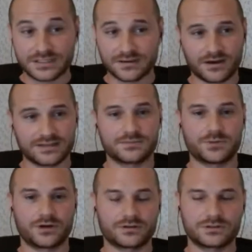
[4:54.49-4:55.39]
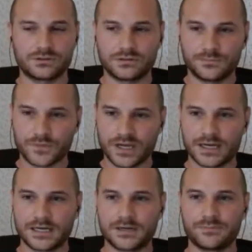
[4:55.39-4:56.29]
It's an awesome article.
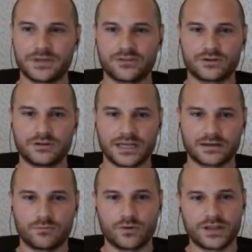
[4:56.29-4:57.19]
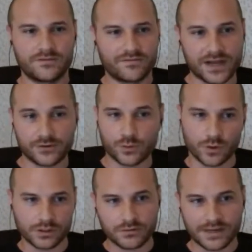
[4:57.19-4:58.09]
And they're like, we found a
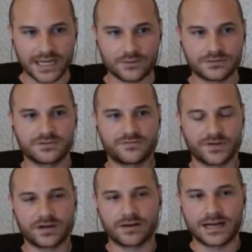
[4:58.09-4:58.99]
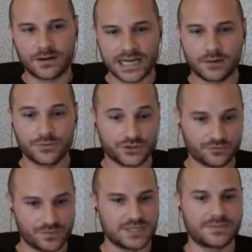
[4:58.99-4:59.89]
workaround to figure out how much
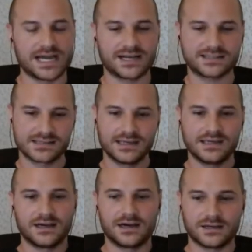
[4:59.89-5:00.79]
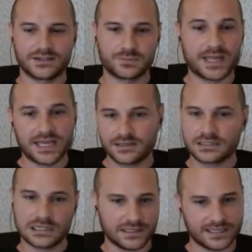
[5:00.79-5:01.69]
of PMax
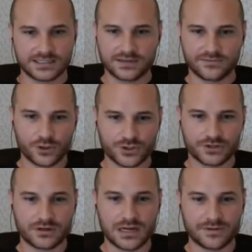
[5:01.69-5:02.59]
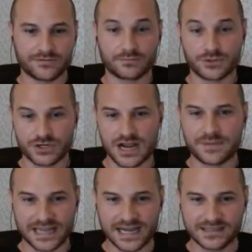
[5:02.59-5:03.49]
spend, clicks, conversions are coming from
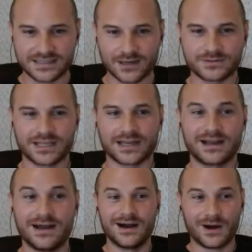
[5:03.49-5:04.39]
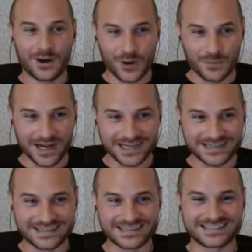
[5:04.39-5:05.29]
shopping ads. And I was like, oh my
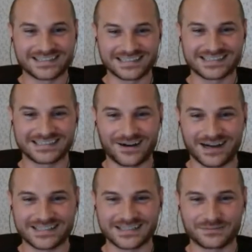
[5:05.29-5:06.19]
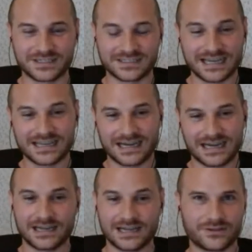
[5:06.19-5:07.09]
goodness, this is awesome. Because
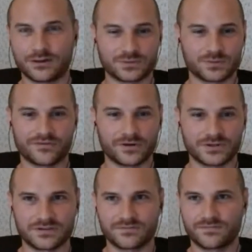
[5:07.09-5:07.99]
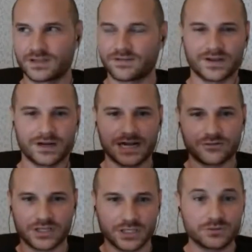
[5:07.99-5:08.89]
I thought I was the first to like figure
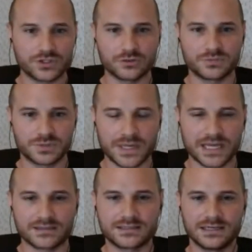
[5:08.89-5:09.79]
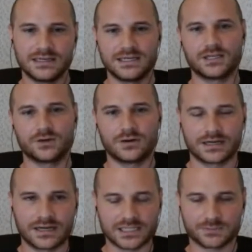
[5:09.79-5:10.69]
out the YouTube spend,
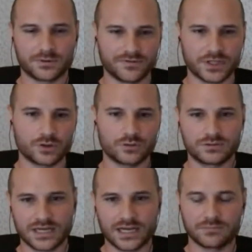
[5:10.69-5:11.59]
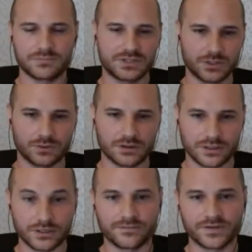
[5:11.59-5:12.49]
cost per view times
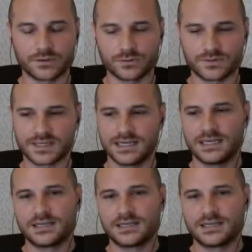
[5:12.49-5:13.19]
your views.